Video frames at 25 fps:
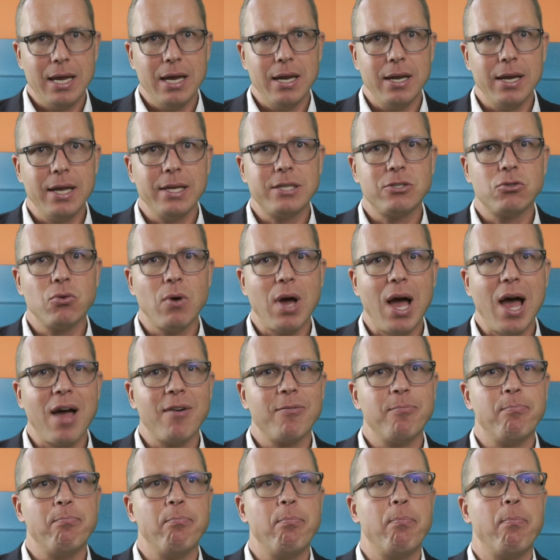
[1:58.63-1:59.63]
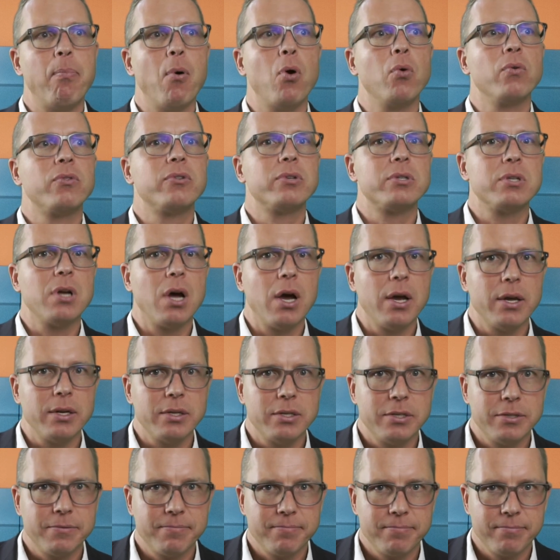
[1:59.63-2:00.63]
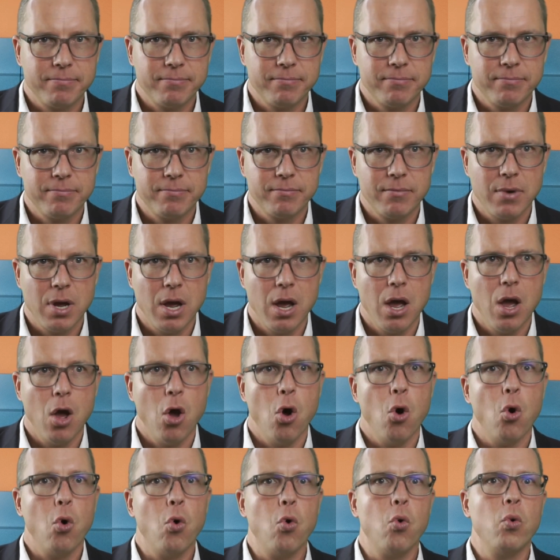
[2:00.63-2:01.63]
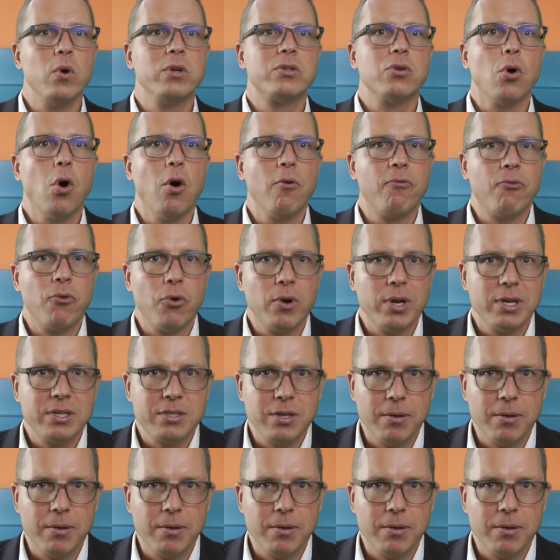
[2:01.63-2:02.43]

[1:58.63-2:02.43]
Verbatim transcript: It needs to have both sides who is offering